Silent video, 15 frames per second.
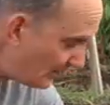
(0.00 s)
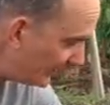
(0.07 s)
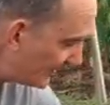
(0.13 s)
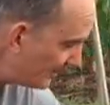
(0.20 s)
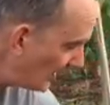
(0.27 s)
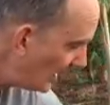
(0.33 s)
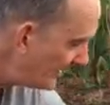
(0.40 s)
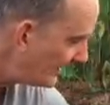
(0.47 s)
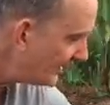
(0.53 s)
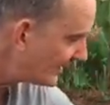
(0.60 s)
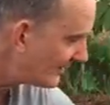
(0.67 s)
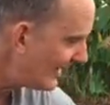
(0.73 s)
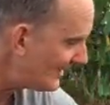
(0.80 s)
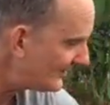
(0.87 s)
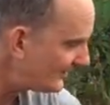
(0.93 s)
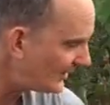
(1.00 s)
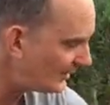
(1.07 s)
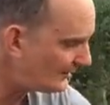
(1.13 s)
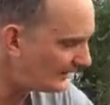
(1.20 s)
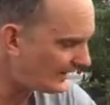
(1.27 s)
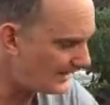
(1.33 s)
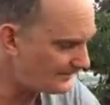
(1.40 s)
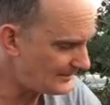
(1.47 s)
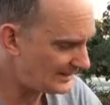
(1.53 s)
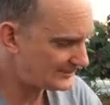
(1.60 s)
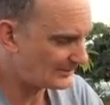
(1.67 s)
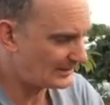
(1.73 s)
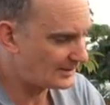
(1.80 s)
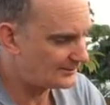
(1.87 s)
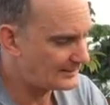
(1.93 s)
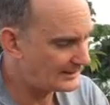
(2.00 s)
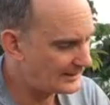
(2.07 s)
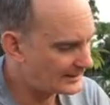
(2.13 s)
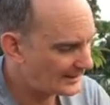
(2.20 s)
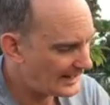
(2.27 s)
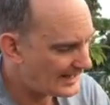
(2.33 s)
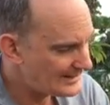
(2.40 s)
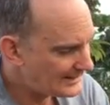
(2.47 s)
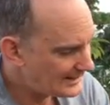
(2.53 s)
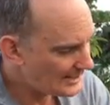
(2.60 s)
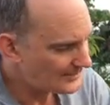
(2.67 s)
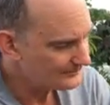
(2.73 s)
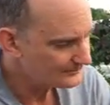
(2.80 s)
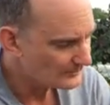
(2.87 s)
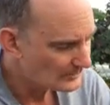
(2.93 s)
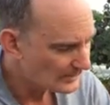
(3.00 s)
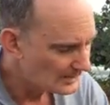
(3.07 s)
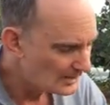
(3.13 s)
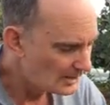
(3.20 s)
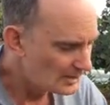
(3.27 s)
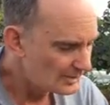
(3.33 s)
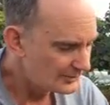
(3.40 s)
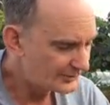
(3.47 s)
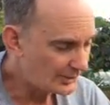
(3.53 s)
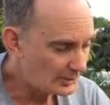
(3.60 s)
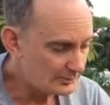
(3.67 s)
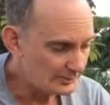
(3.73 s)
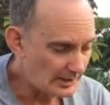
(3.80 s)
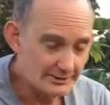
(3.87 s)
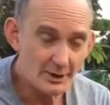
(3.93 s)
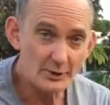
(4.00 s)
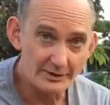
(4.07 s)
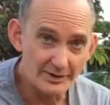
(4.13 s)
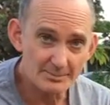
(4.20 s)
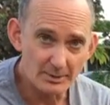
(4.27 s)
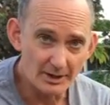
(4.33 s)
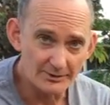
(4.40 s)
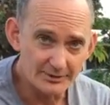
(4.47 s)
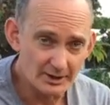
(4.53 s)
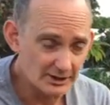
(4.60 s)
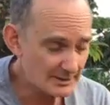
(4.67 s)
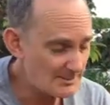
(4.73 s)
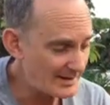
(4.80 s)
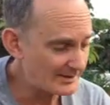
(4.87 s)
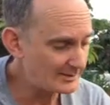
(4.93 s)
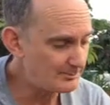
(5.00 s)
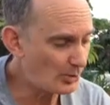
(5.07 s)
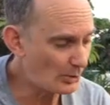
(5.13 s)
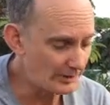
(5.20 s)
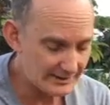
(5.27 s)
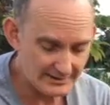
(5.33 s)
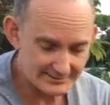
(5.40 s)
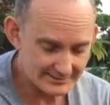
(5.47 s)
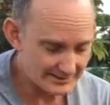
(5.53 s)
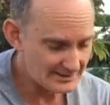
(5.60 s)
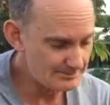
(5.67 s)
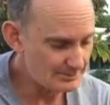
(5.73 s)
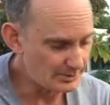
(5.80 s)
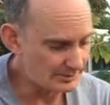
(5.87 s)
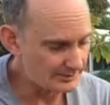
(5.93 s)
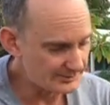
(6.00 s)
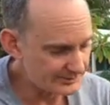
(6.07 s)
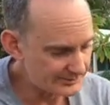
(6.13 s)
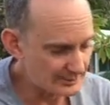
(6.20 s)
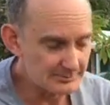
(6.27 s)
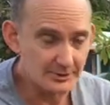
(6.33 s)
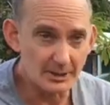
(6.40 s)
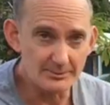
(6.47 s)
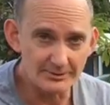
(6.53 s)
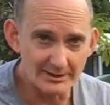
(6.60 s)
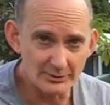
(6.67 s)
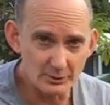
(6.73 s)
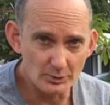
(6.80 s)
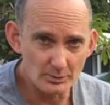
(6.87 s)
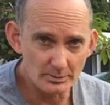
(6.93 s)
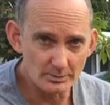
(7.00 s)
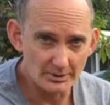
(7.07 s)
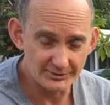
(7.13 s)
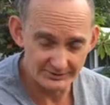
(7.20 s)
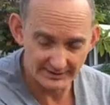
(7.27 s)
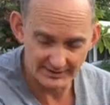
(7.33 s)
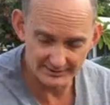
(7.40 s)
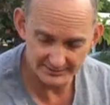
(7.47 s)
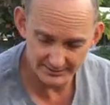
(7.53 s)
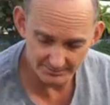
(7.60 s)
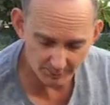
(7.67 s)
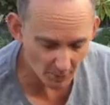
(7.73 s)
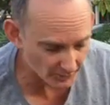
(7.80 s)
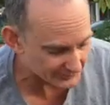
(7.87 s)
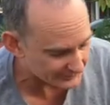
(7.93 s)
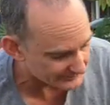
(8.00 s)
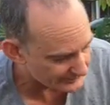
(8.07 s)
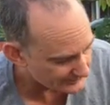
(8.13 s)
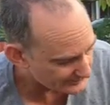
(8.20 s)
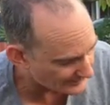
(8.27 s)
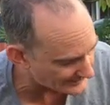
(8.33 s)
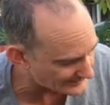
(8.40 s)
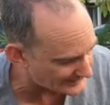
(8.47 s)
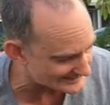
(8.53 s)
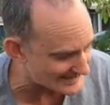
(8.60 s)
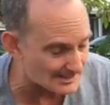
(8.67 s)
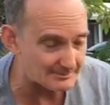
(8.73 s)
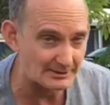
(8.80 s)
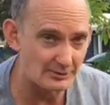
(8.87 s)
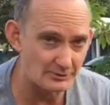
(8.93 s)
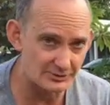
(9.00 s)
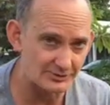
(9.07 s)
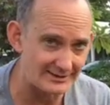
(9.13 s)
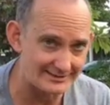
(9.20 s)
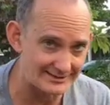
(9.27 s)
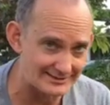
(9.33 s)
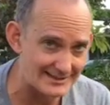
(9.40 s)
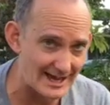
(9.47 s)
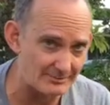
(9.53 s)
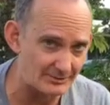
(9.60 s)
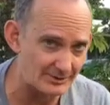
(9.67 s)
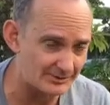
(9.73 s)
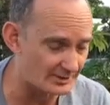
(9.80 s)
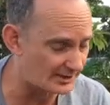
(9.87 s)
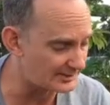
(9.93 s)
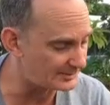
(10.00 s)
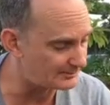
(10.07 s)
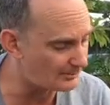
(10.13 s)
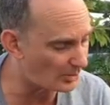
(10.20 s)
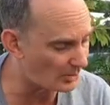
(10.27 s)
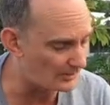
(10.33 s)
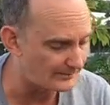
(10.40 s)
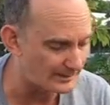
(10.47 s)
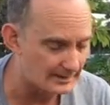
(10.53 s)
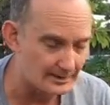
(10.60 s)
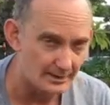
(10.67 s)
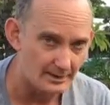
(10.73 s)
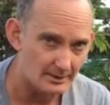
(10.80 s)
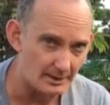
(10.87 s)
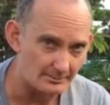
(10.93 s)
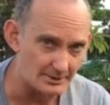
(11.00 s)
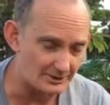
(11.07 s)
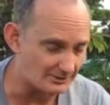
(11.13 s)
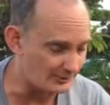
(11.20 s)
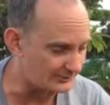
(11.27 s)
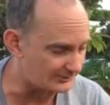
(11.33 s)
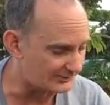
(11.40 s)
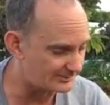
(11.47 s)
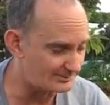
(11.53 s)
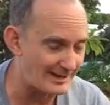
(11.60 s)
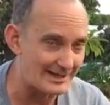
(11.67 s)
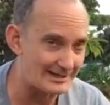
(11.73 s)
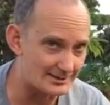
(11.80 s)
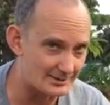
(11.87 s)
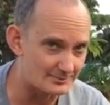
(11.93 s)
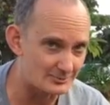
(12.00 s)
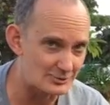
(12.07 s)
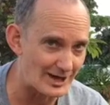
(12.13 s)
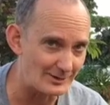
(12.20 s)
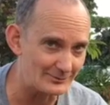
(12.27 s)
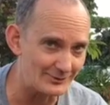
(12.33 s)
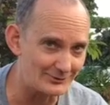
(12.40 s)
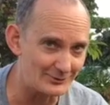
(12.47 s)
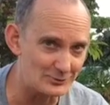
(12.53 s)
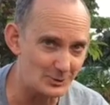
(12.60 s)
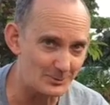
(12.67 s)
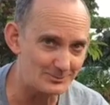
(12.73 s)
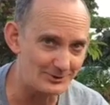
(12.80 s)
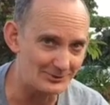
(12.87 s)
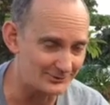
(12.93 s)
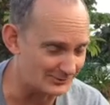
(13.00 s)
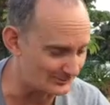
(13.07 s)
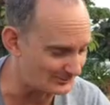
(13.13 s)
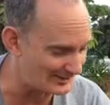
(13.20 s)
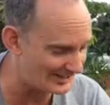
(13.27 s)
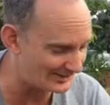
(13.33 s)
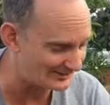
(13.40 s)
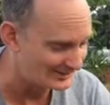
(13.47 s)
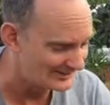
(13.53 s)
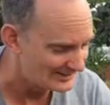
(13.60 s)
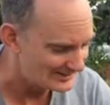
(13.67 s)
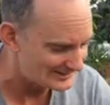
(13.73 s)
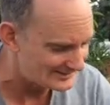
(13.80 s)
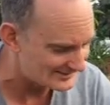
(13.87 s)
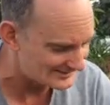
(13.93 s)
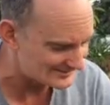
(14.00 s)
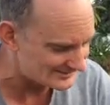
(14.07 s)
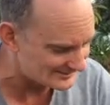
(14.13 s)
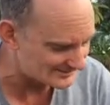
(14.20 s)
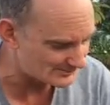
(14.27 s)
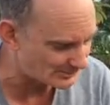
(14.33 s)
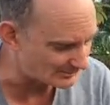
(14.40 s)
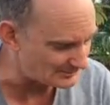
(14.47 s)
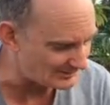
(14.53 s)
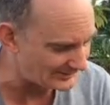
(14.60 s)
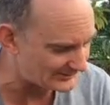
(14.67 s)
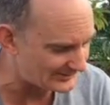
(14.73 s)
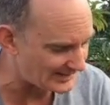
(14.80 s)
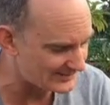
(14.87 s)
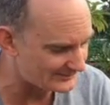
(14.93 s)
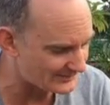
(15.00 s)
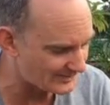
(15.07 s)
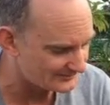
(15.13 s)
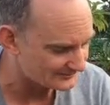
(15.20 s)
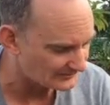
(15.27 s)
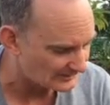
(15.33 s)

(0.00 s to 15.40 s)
put the plant in the ground. So here's my lovely little Hakea. So I know that this plant's going to come out of the pot easily, but sometimes they do stick into the pots. If you find that's happening, you just need to tap the side of the pot. I'm going to use the spade. A trowel does the job just as well, probably a bit safer.